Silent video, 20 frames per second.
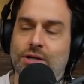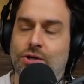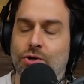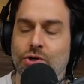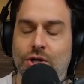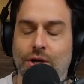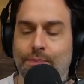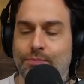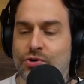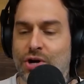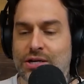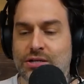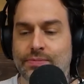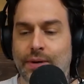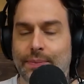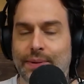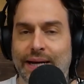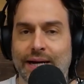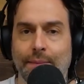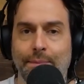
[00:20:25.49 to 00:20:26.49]
dude, you can dress him
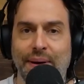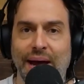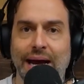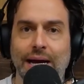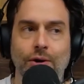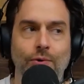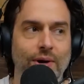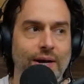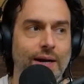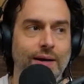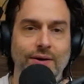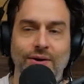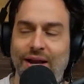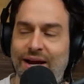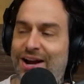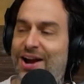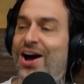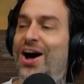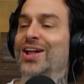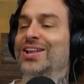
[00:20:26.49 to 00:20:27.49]
up like a penguin and you're
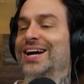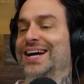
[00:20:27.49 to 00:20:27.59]
like, oh,